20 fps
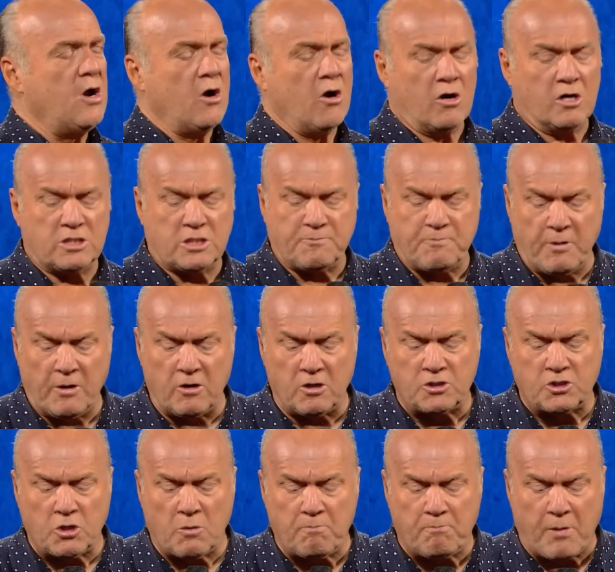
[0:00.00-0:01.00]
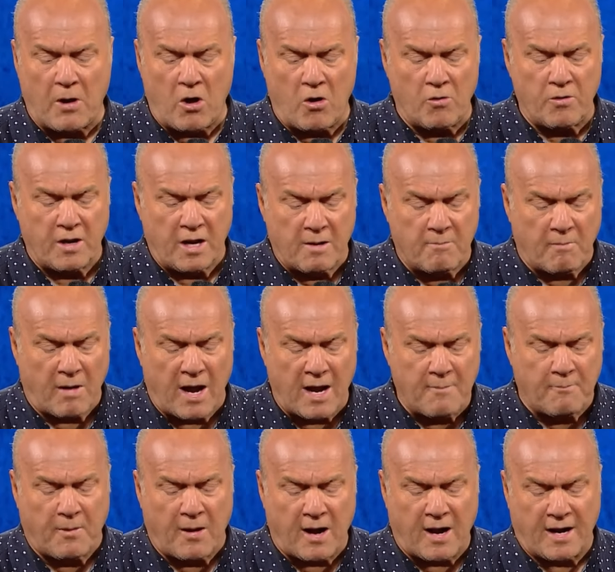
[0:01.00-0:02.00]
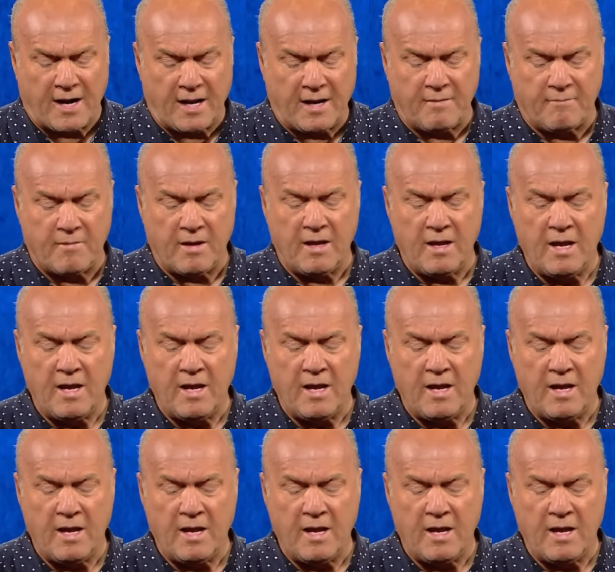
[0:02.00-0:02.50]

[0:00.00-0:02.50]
or spiritual bone in my body,